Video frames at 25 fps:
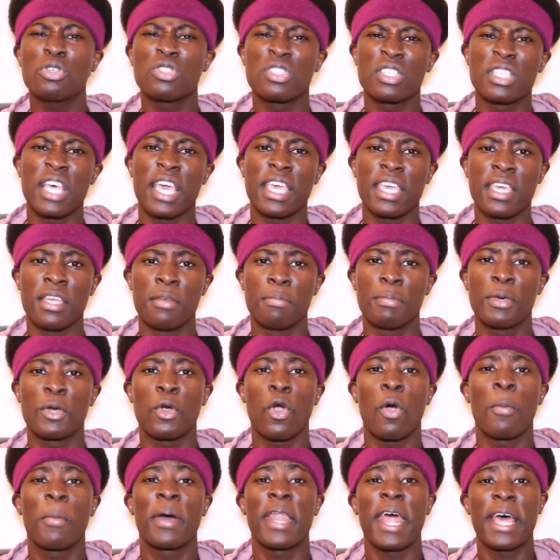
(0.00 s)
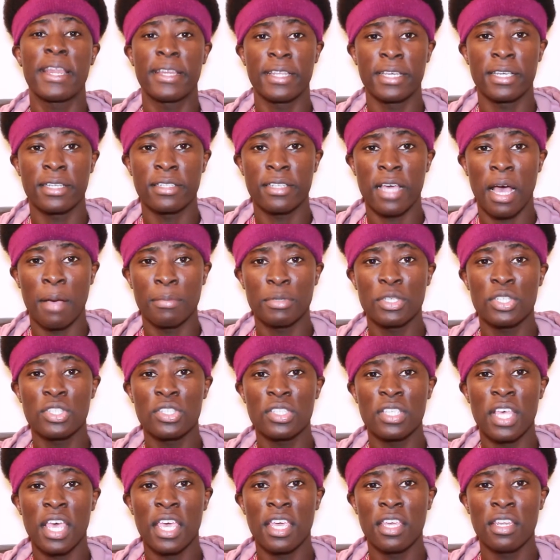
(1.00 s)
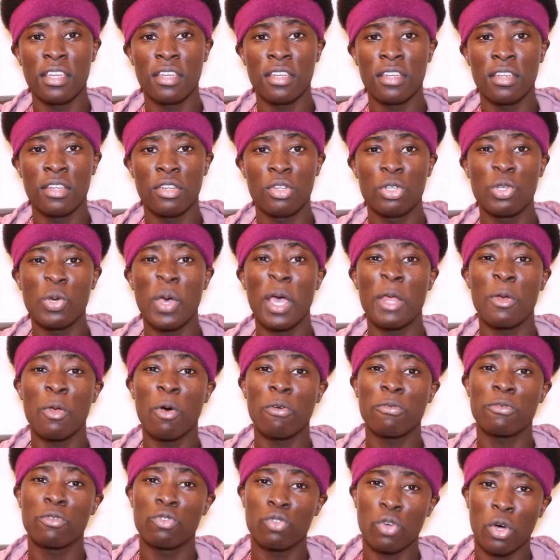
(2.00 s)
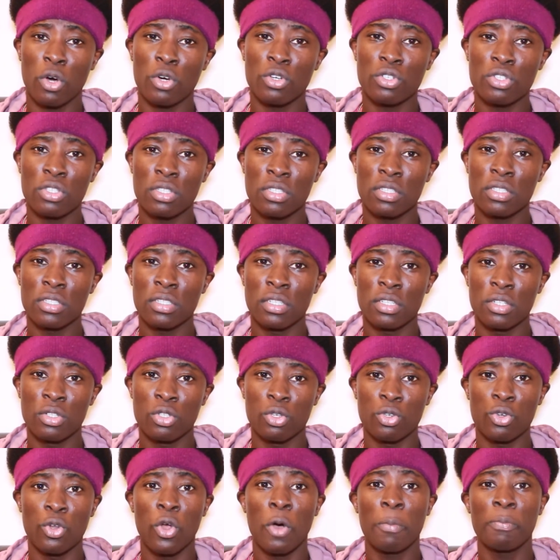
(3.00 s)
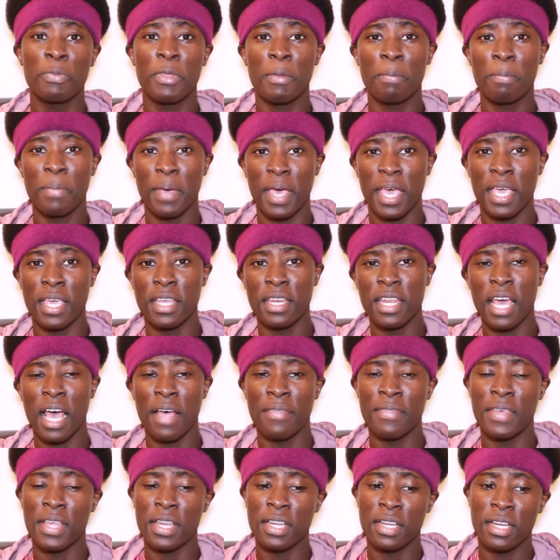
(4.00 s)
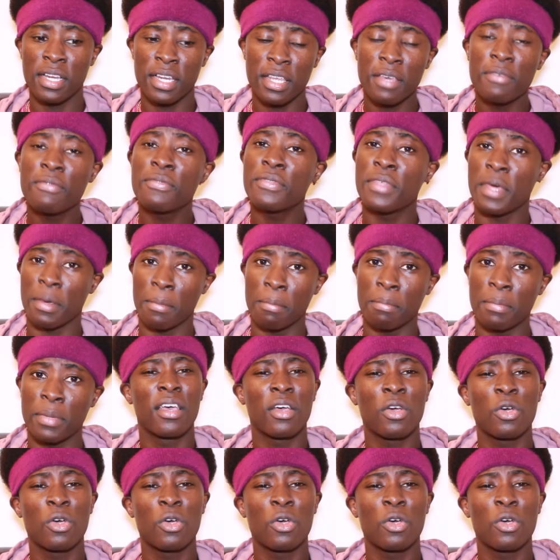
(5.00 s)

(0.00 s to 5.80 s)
not saying become an addict, I'm just saying do enough drugs to numb the pain and then leave them.